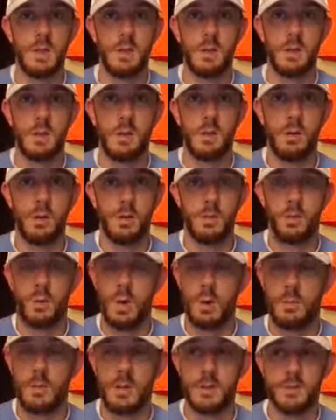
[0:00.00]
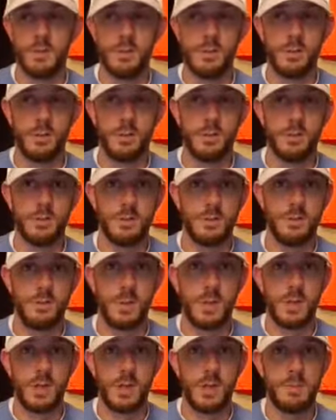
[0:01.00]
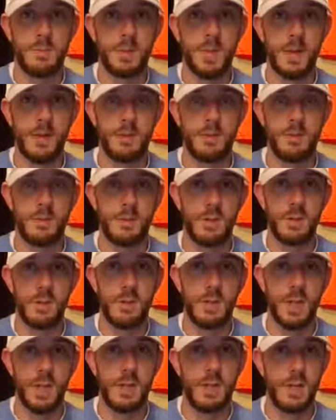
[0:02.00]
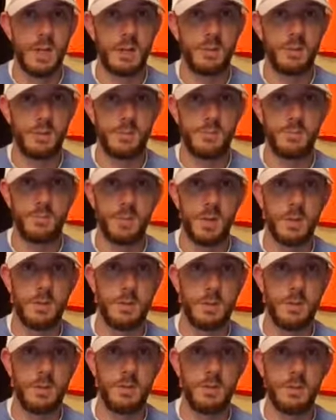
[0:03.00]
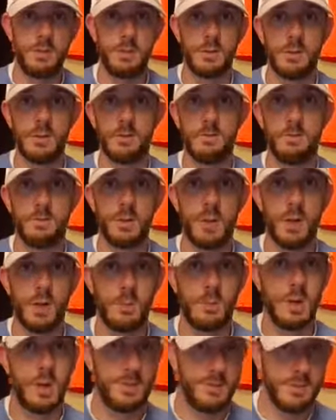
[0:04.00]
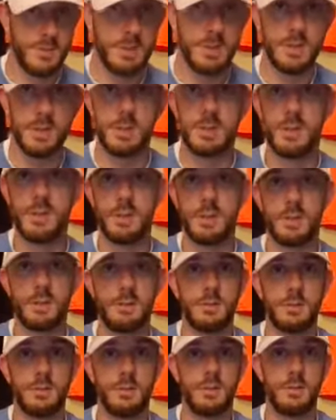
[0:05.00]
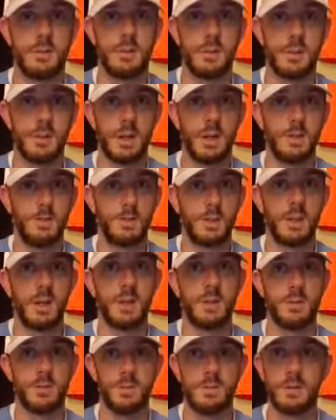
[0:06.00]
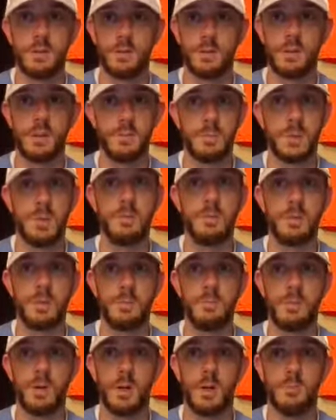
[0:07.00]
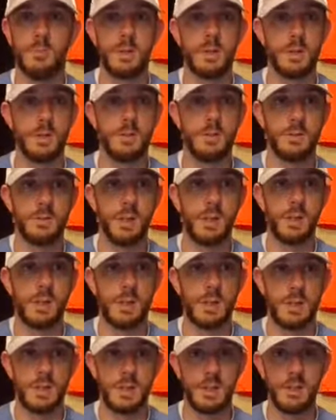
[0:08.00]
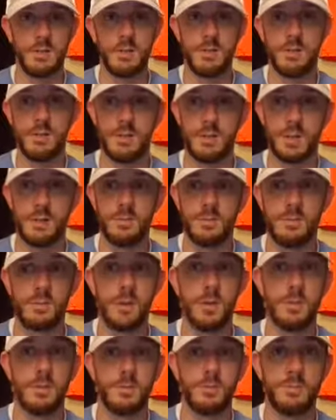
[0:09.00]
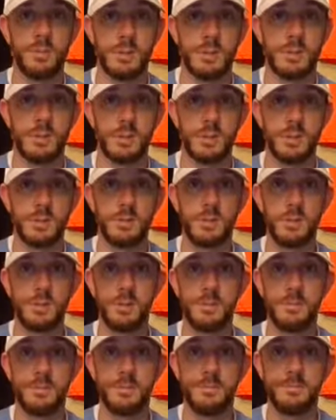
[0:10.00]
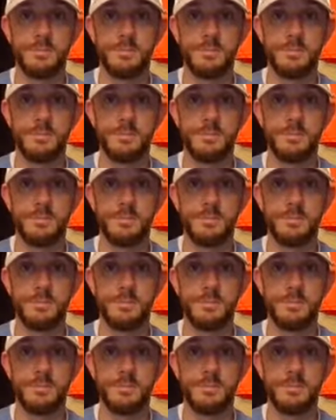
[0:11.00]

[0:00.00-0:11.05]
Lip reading: go to the Walmart stores and spend a couple hours in there, hand out some freebies and talk about fishing and just interact with customers and get people involved in it and try to get kids and stuff involved in fishing. So